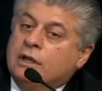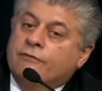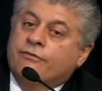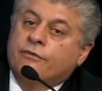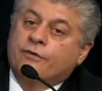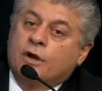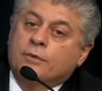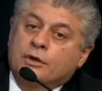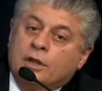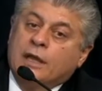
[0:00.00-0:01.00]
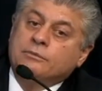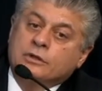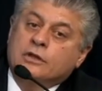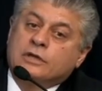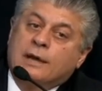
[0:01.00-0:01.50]
that if the farmer climbed
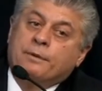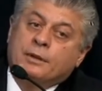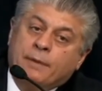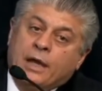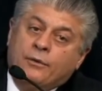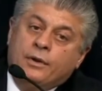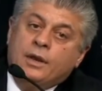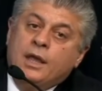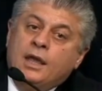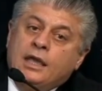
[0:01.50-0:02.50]
to the top of the mountain,